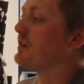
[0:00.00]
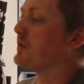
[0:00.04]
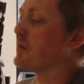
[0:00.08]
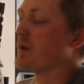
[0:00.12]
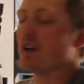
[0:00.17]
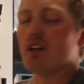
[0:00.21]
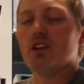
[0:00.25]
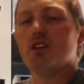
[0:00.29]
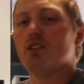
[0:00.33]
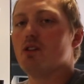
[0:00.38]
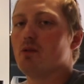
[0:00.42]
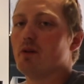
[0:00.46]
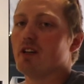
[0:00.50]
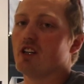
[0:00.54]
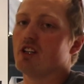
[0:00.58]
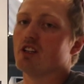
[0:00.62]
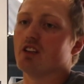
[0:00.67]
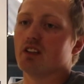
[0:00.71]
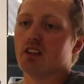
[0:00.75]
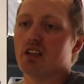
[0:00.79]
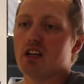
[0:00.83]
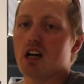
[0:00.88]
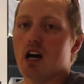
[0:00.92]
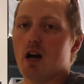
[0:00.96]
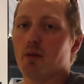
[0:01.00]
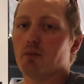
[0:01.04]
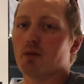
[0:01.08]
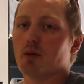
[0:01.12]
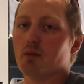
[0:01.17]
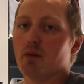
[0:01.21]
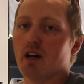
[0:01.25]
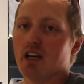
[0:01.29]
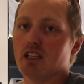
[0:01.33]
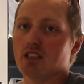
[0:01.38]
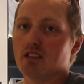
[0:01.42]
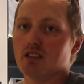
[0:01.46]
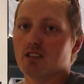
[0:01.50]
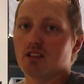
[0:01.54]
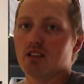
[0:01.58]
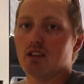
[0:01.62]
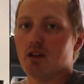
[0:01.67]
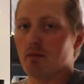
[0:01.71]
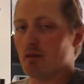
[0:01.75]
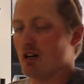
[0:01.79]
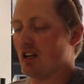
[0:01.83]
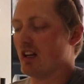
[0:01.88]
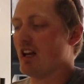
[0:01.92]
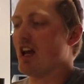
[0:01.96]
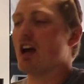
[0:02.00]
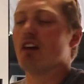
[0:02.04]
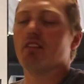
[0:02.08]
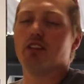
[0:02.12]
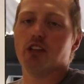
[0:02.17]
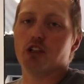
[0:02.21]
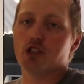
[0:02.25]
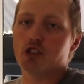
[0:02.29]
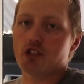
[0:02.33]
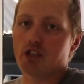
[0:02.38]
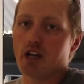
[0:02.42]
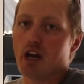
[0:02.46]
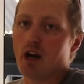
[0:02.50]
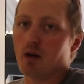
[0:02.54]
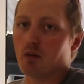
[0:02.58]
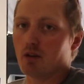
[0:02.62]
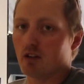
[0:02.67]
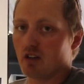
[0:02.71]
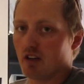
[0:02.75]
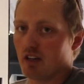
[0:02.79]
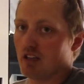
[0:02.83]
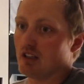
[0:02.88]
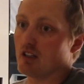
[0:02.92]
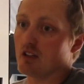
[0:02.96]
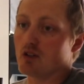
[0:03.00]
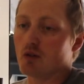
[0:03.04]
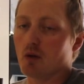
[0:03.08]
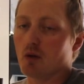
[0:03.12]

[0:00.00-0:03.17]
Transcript: We knew we couldn't compromise about having a shower and a